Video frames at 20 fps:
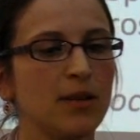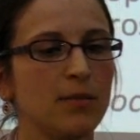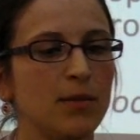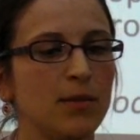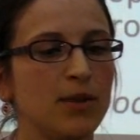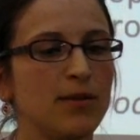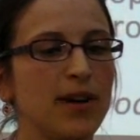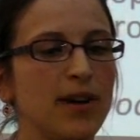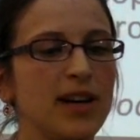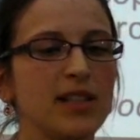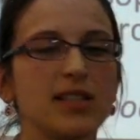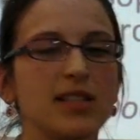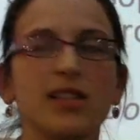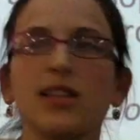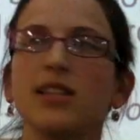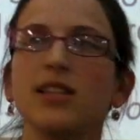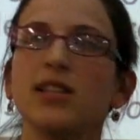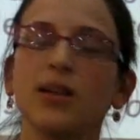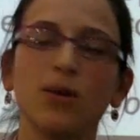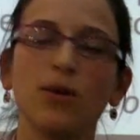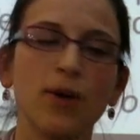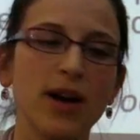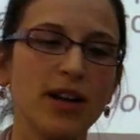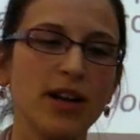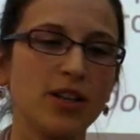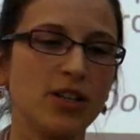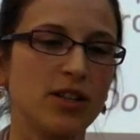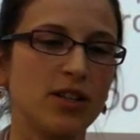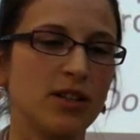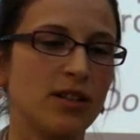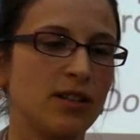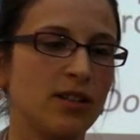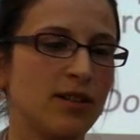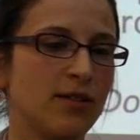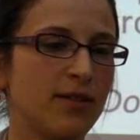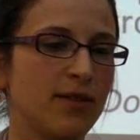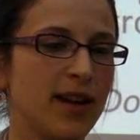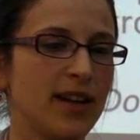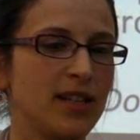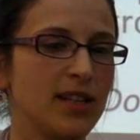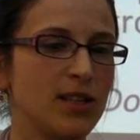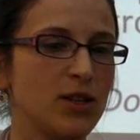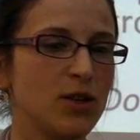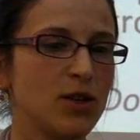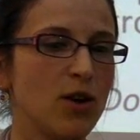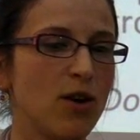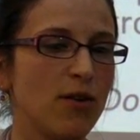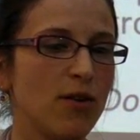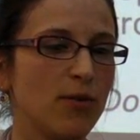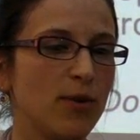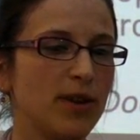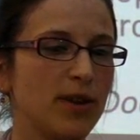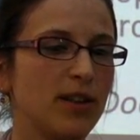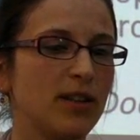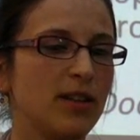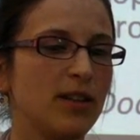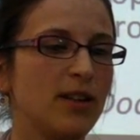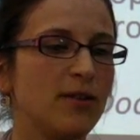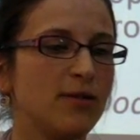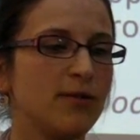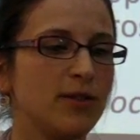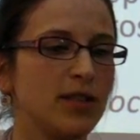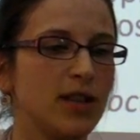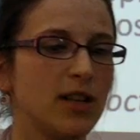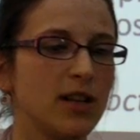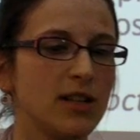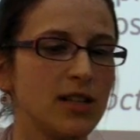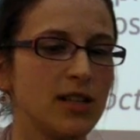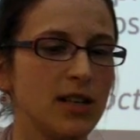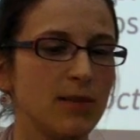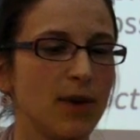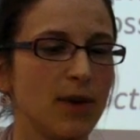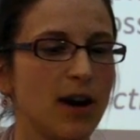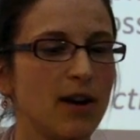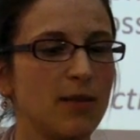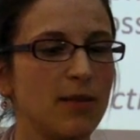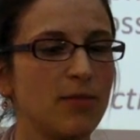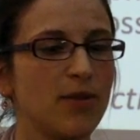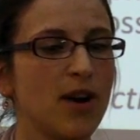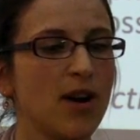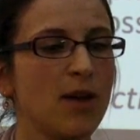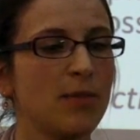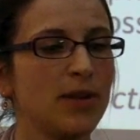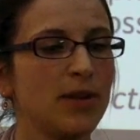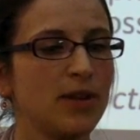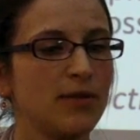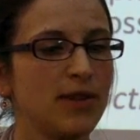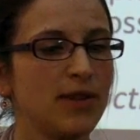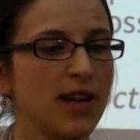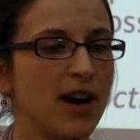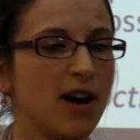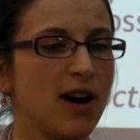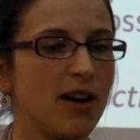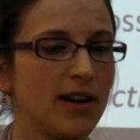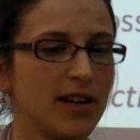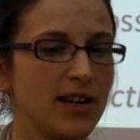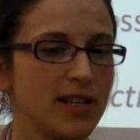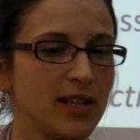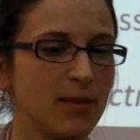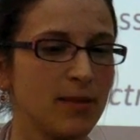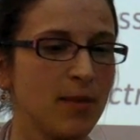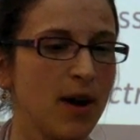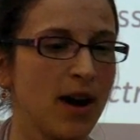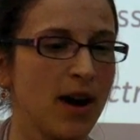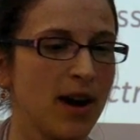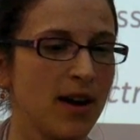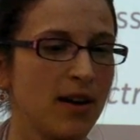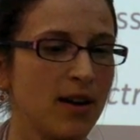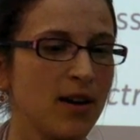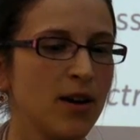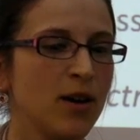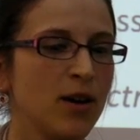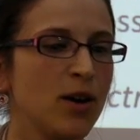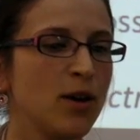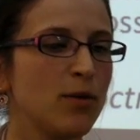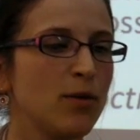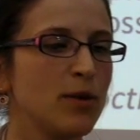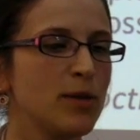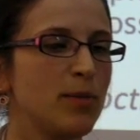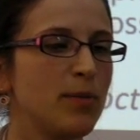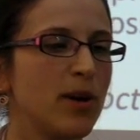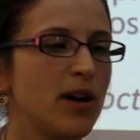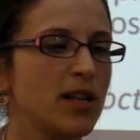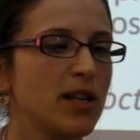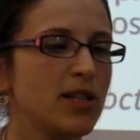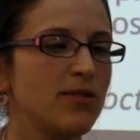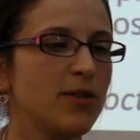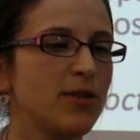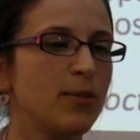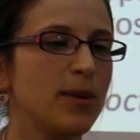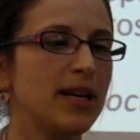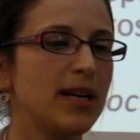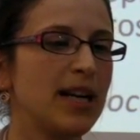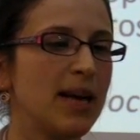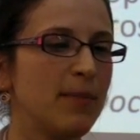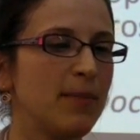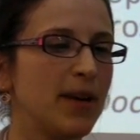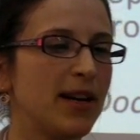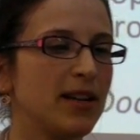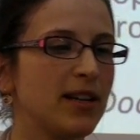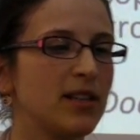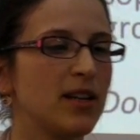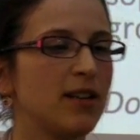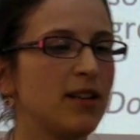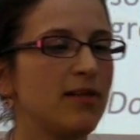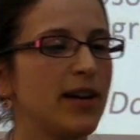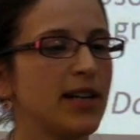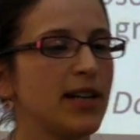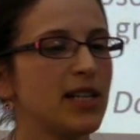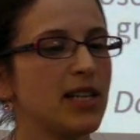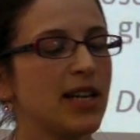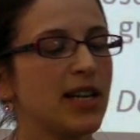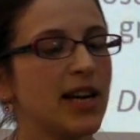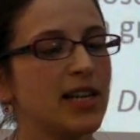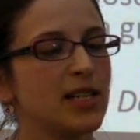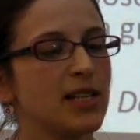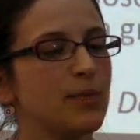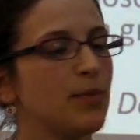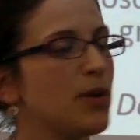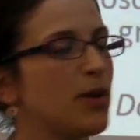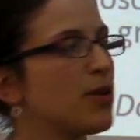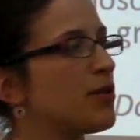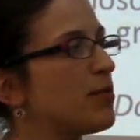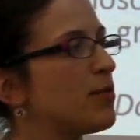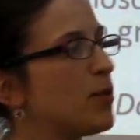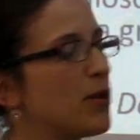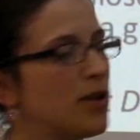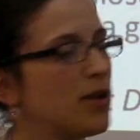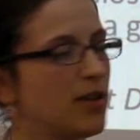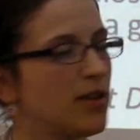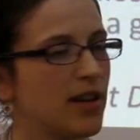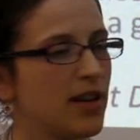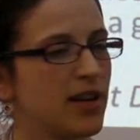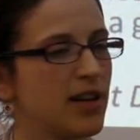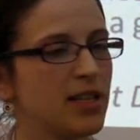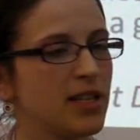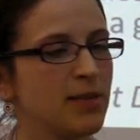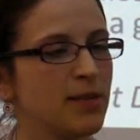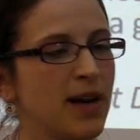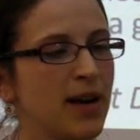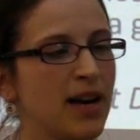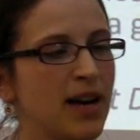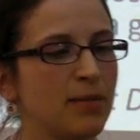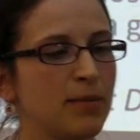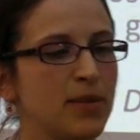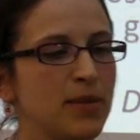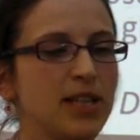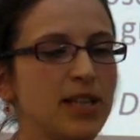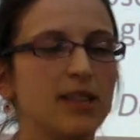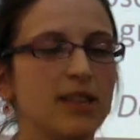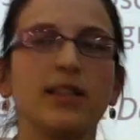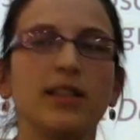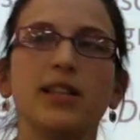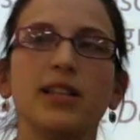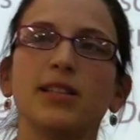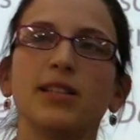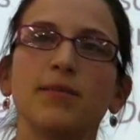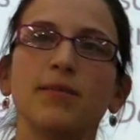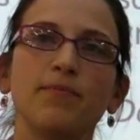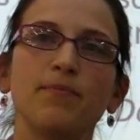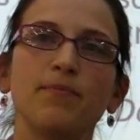Blavatsky's equation of Ein Sof with the Neo-Vedantic Parabrahman of the Arya Samaya was part of a polemic directed against both monotheism and materialism.